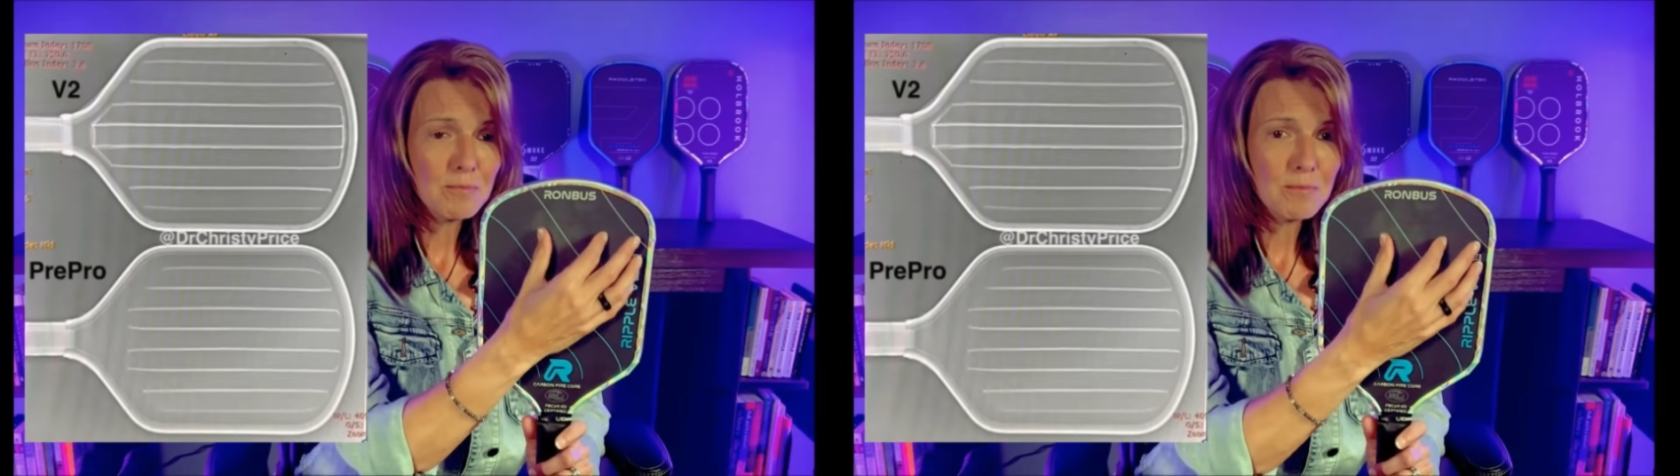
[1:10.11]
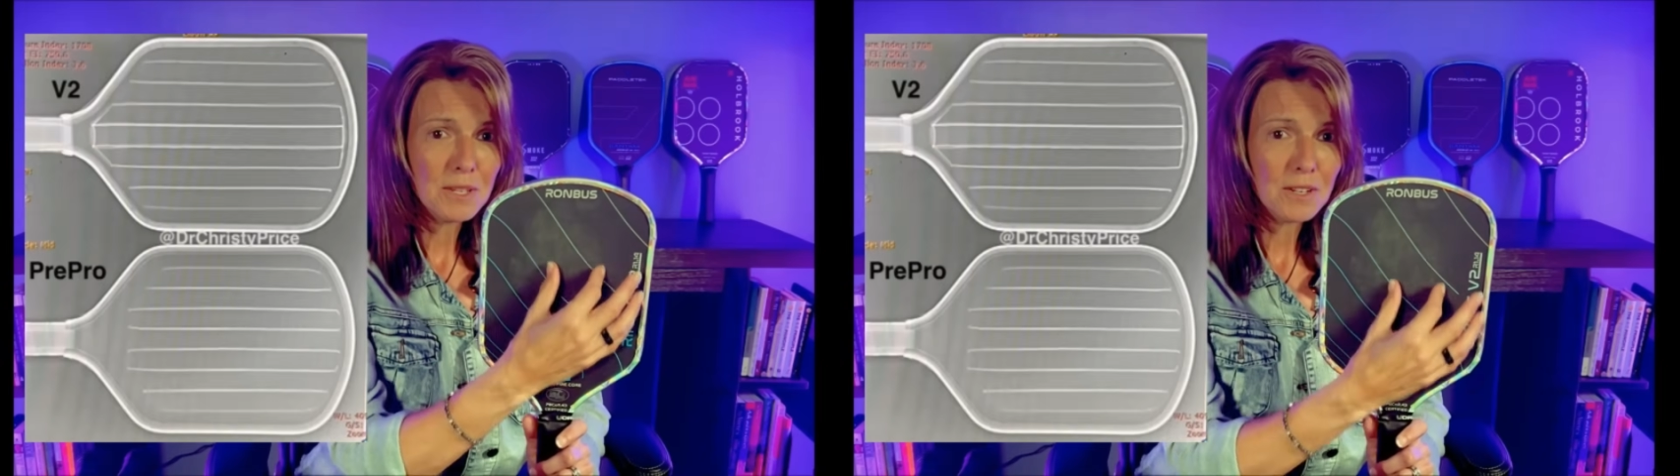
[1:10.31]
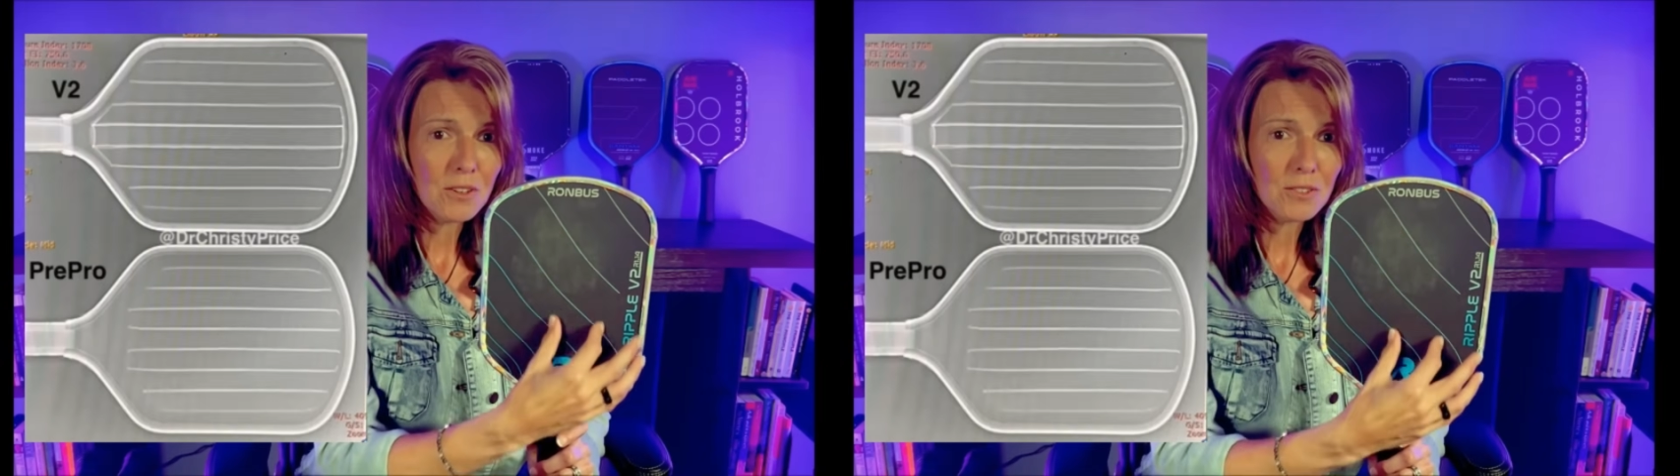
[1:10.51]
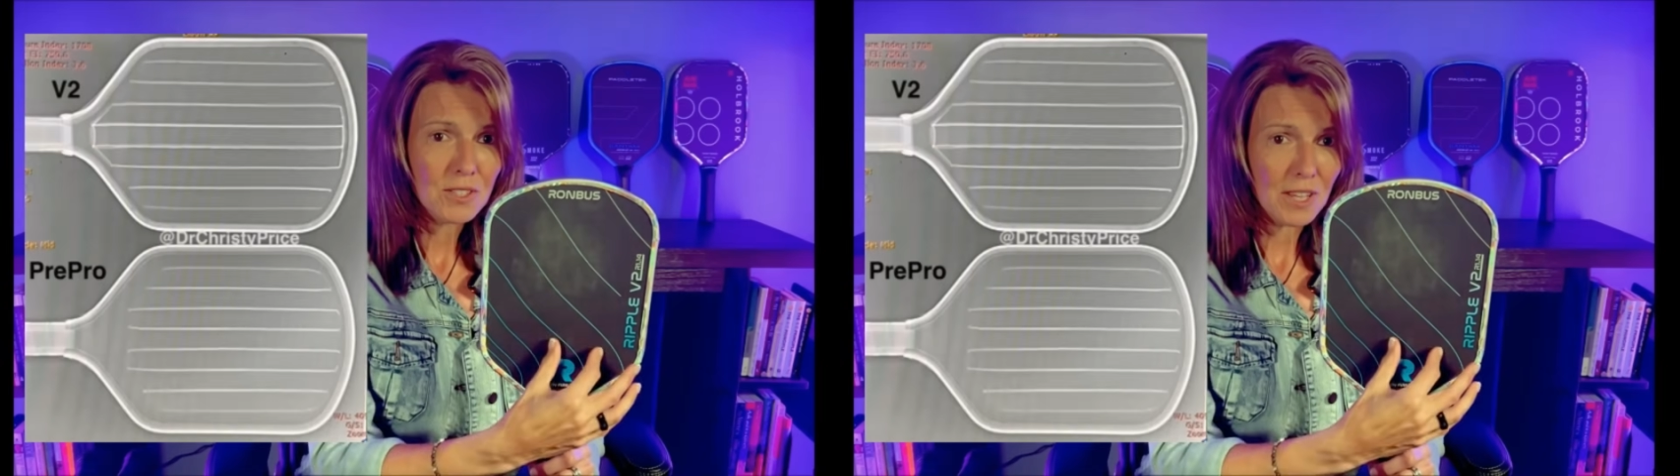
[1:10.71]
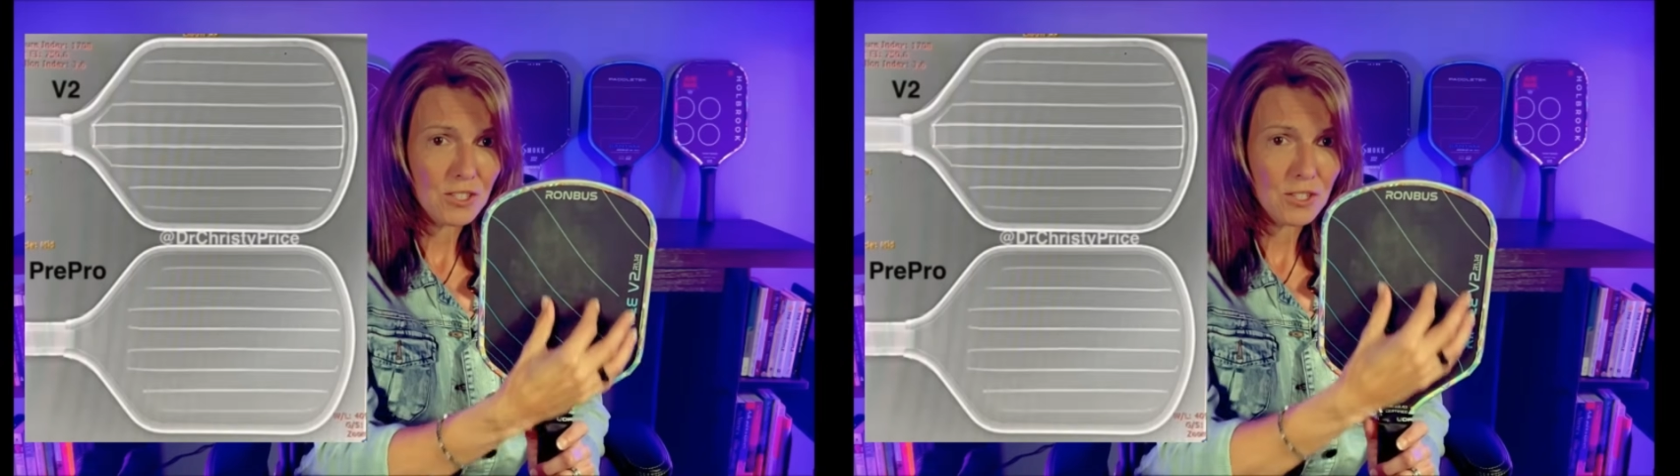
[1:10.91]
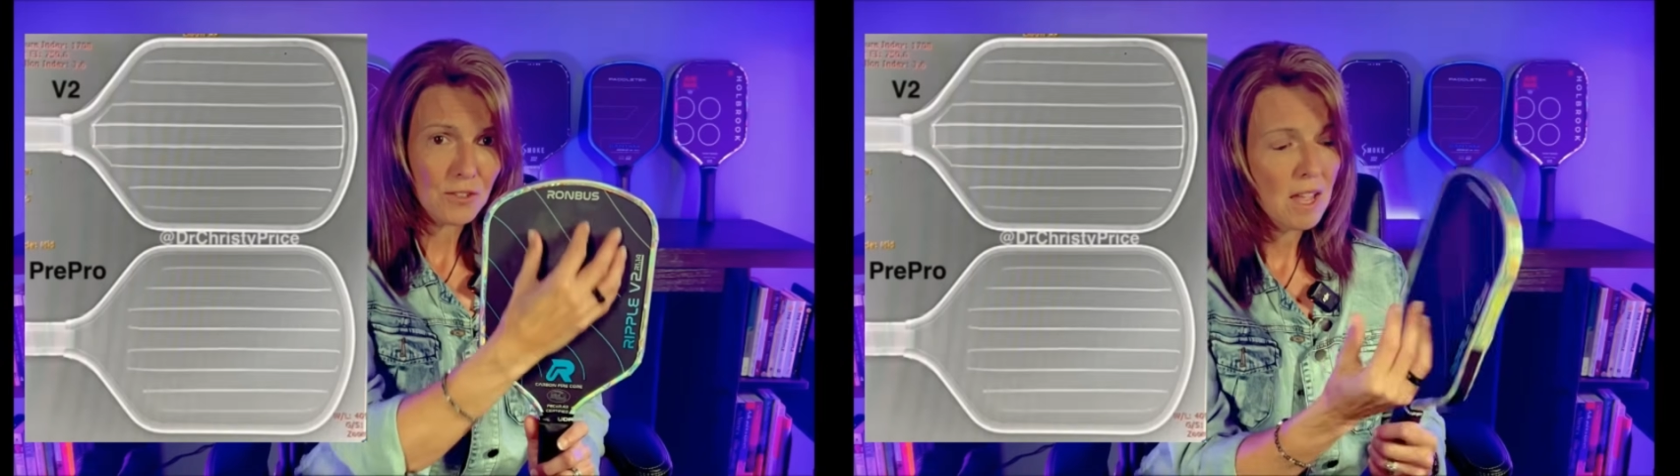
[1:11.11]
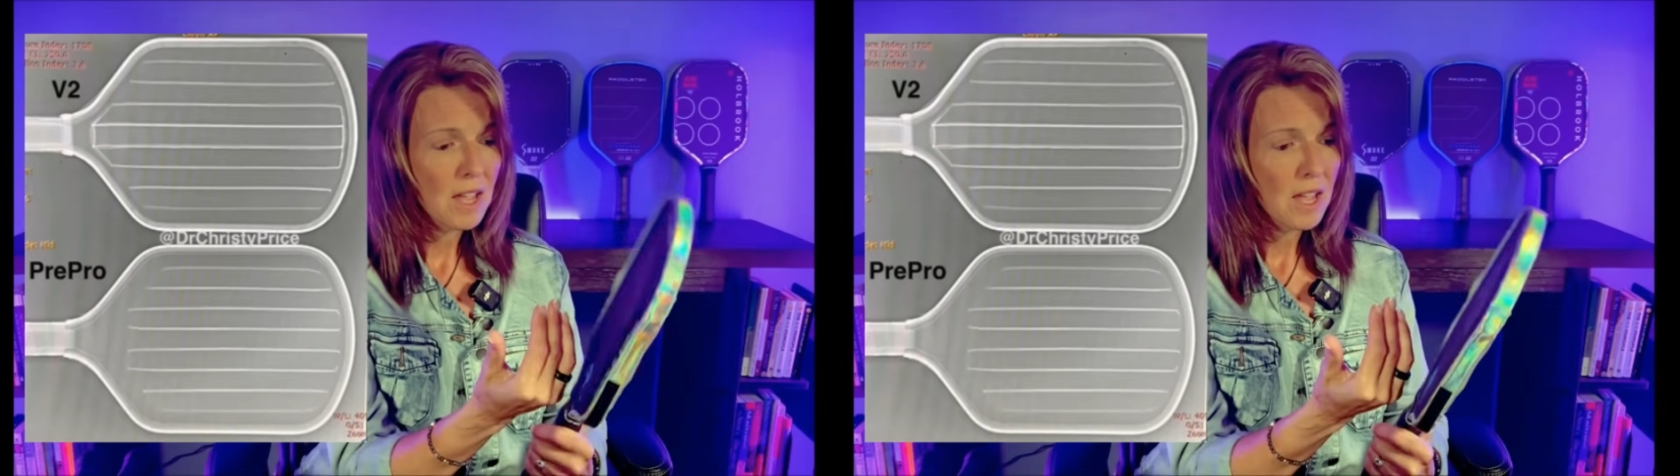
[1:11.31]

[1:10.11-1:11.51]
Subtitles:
middle section